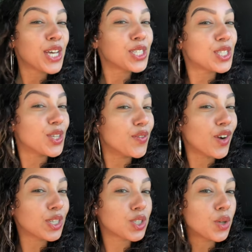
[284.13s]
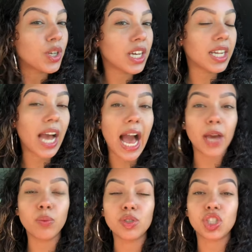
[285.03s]
so far, so good.
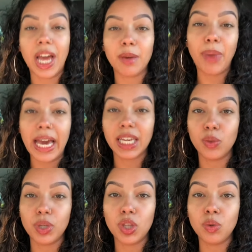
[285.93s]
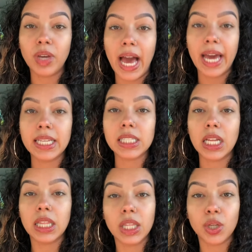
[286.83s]
I will check back in with you guys
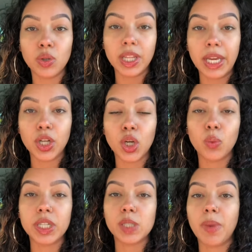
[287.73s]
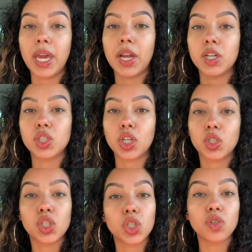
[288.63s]
a little later once my hair
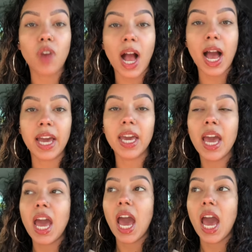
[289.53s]
starts to dry